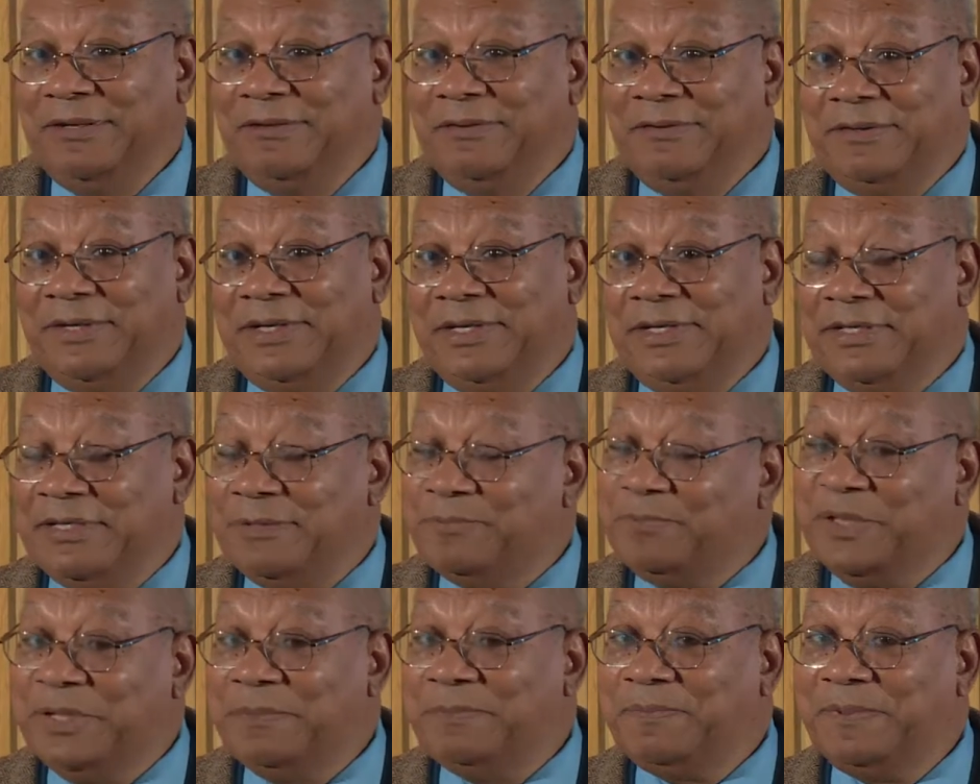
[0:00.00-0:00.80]
Well, the
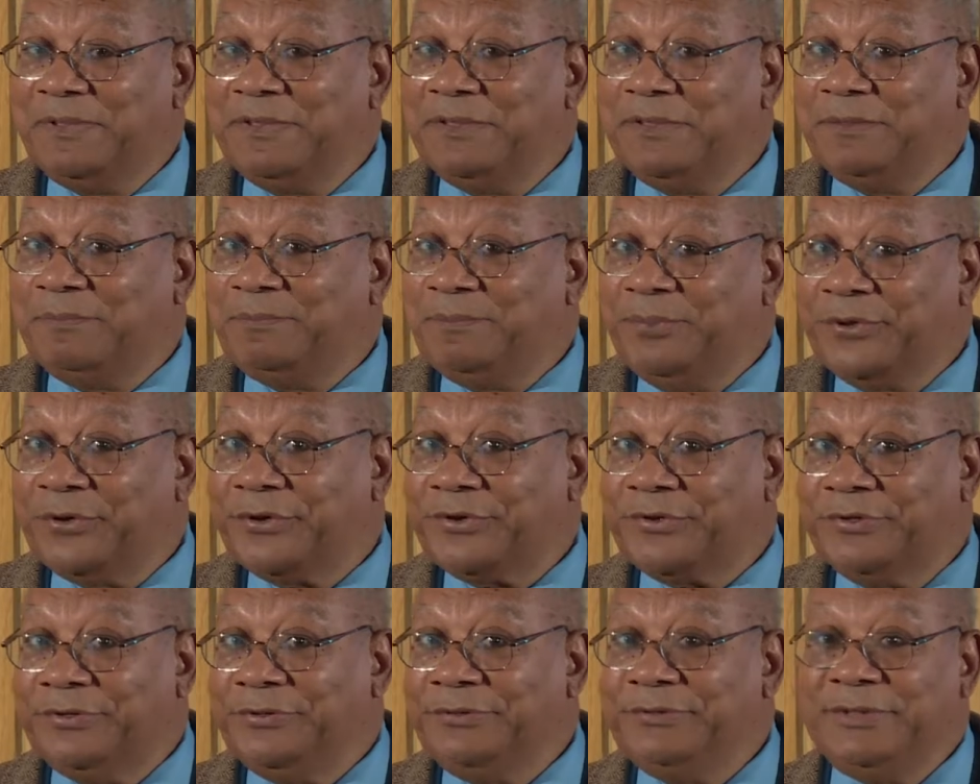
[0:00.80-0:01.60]
people in
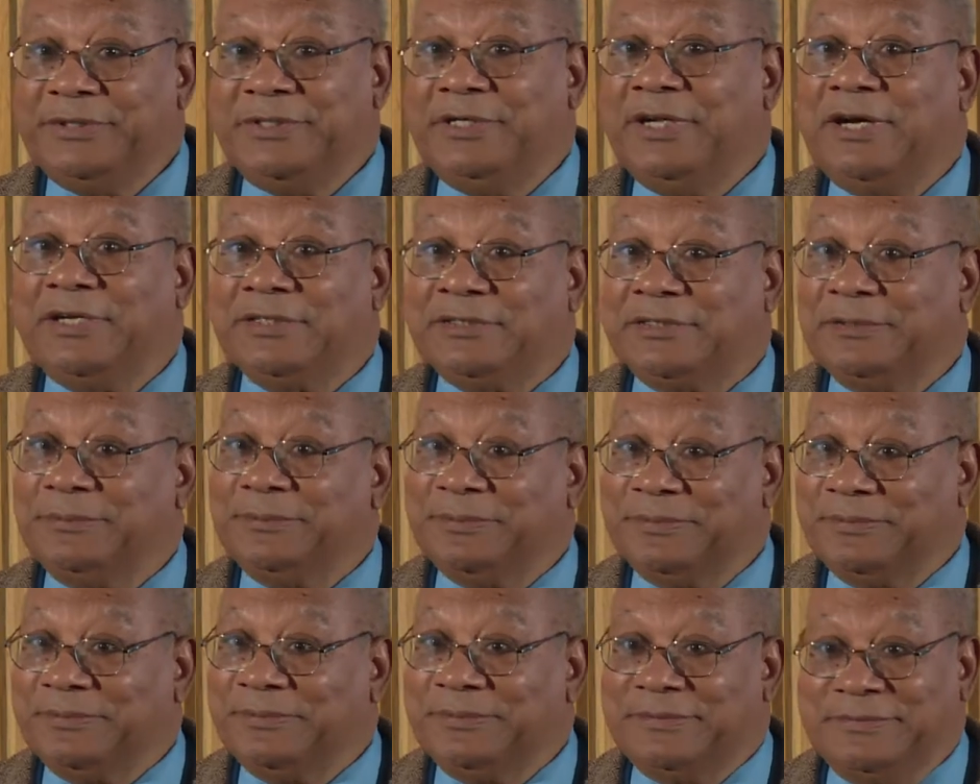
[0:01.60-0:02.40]
Oporto would not
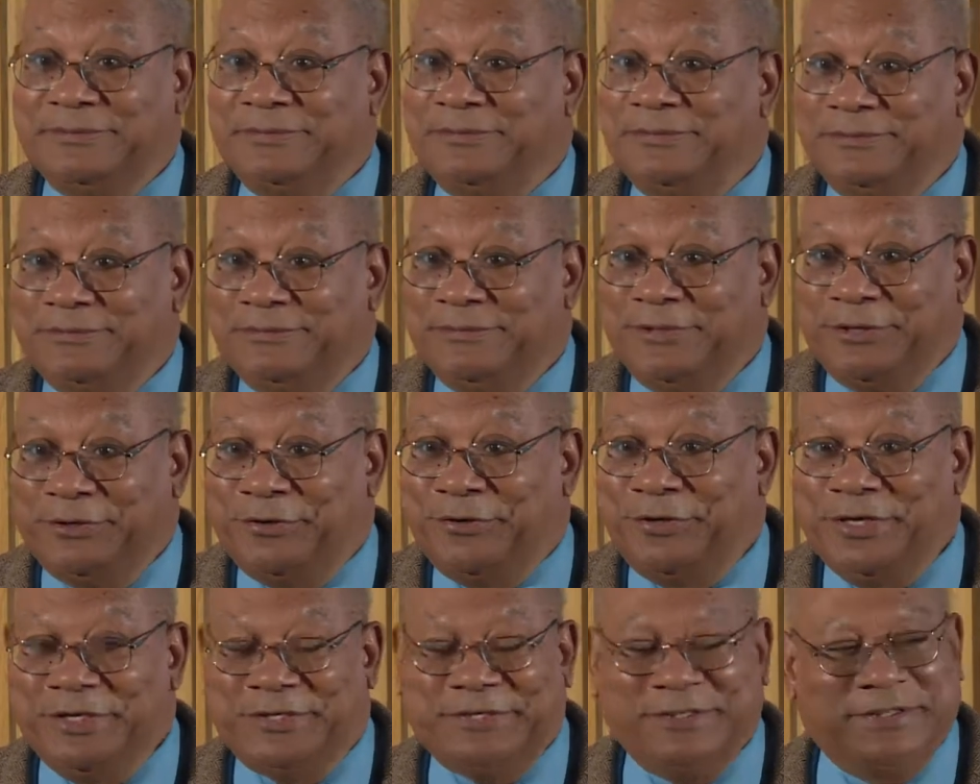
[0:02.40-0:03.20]

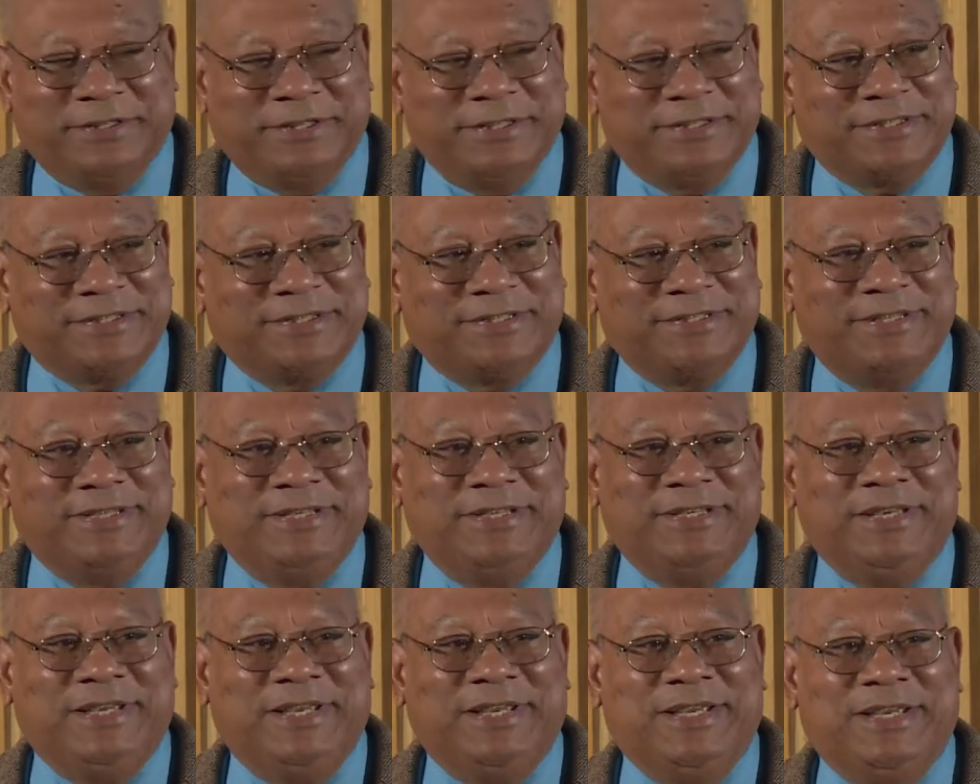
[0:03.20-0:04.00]
agree to this.
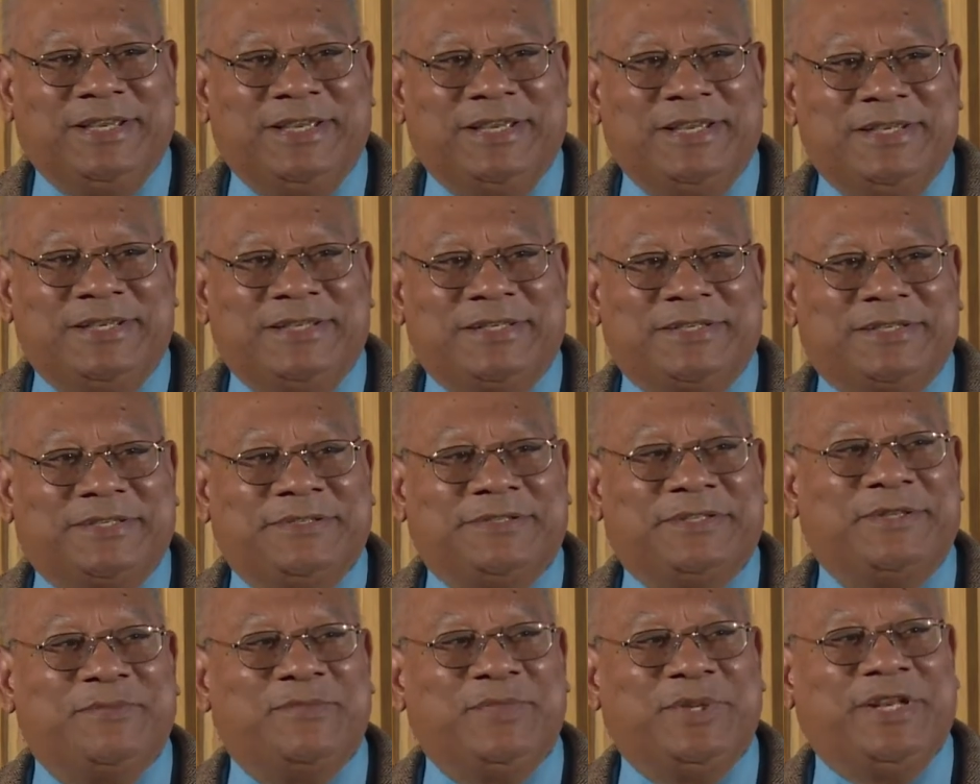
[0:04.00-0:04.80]

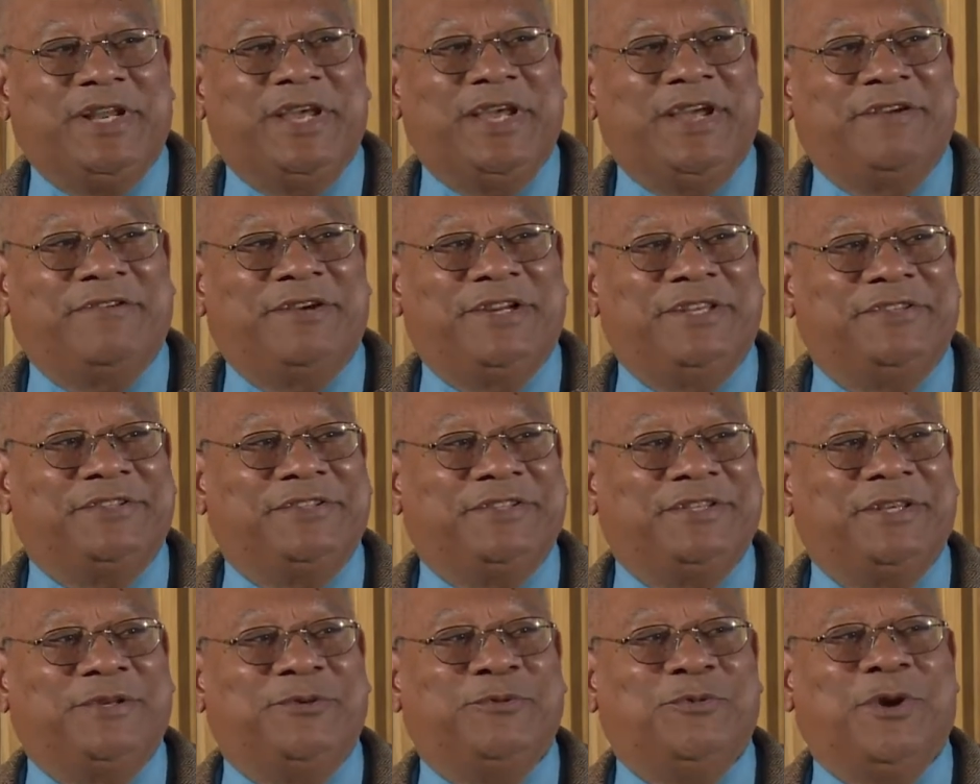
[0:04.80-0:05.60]
So the
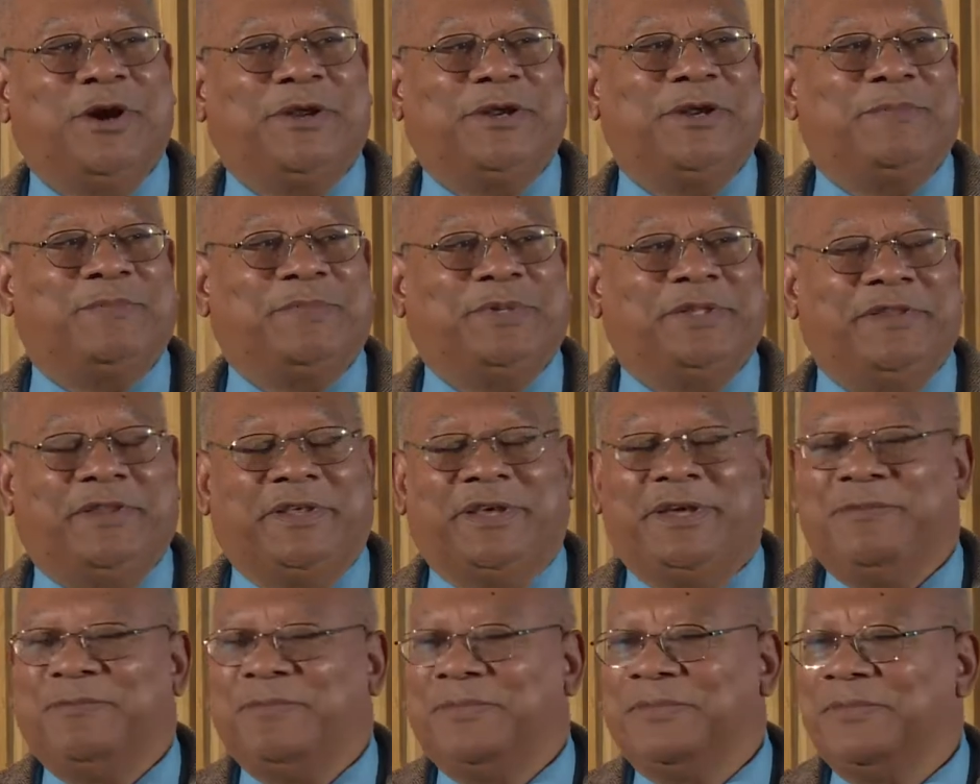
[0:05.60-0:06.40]
Madeirans did one up on
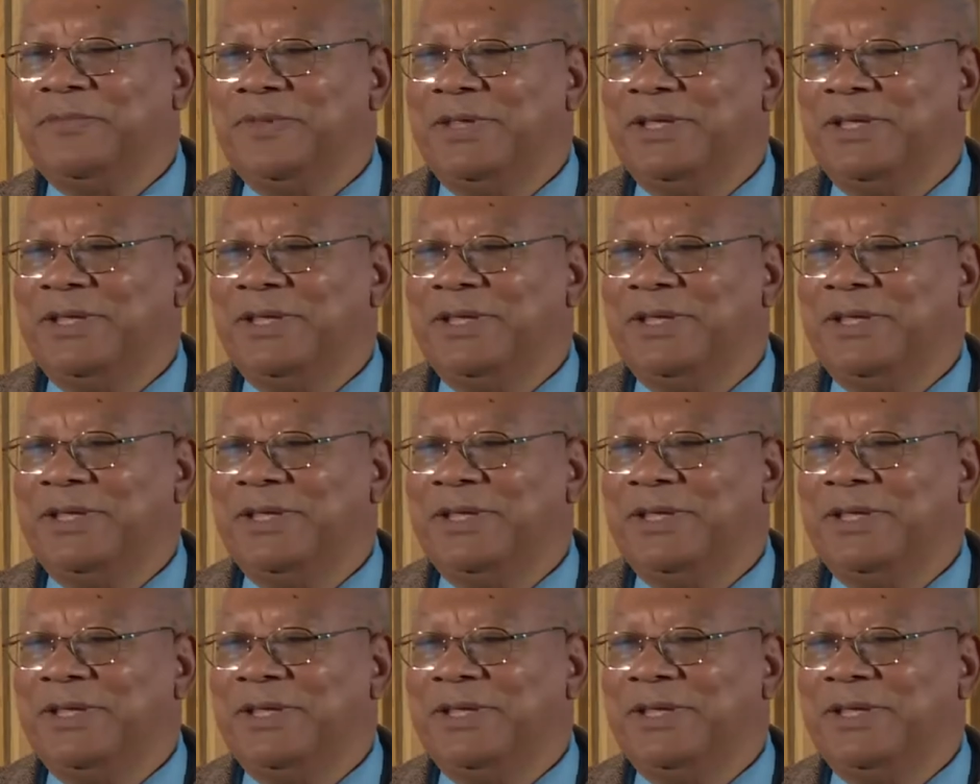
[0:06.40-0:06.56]
them.